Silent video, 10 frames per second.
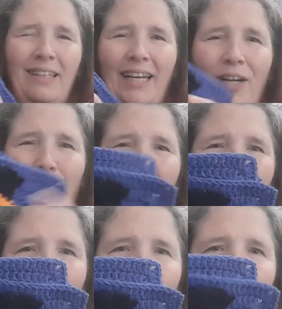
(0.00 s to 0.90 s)
like
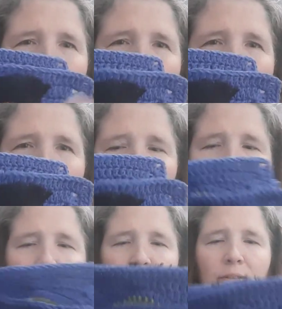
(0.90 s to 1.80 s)
granny square
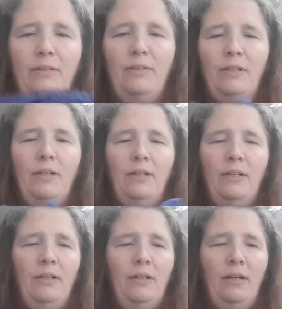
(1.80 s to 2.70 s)
pattern
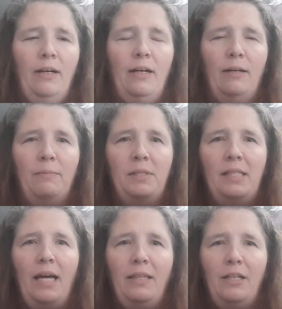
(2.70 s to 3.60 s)

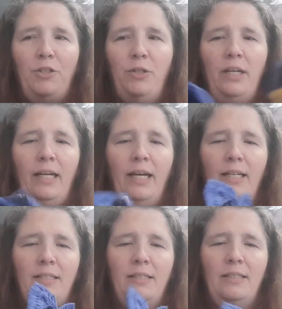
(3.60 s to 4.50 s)
set that you can
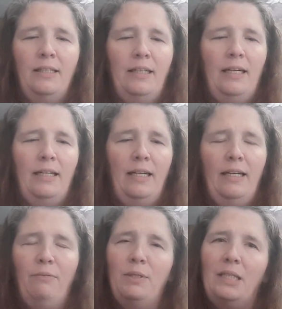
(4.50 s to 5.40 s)
get.
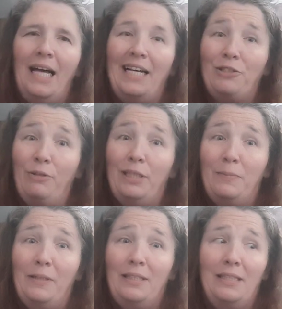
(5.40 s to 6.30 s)
It was last
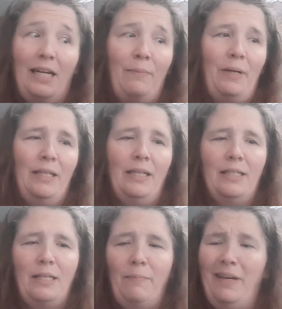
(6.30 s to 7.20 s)
Christmas that I made
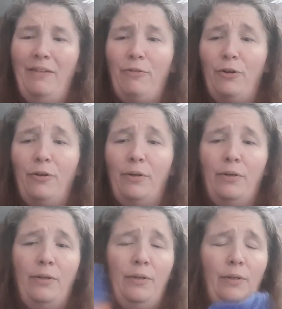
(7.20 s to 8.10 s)
this. I made it for
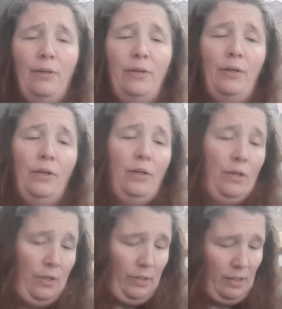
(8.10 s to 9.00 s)

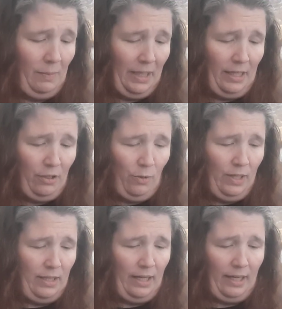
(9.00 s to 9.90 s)
somebody I know,
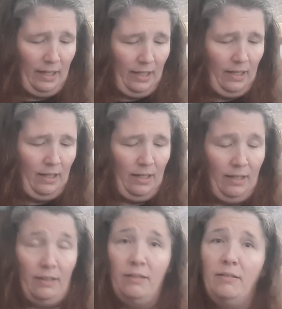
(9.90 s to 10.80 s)
and they
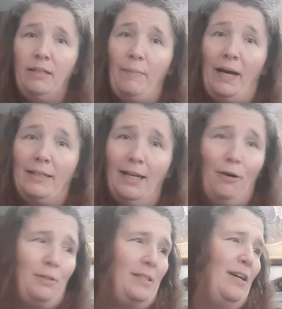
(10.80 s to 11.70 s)
backed
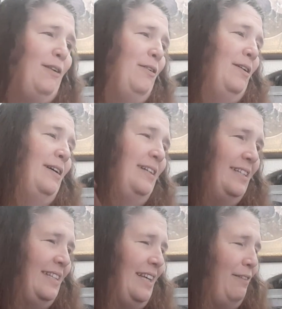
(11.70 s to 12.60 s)
out. So
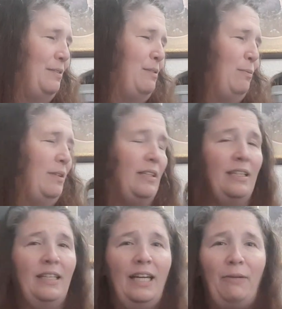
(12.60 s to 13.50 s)
that was,
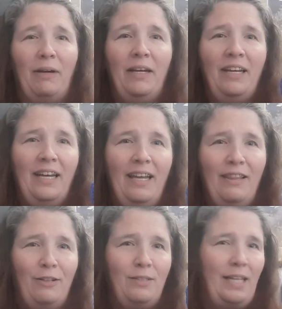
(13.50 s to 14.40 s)
anyway,
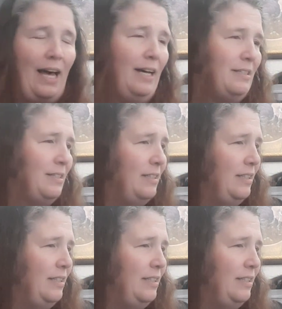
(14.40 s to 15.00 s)
there's that.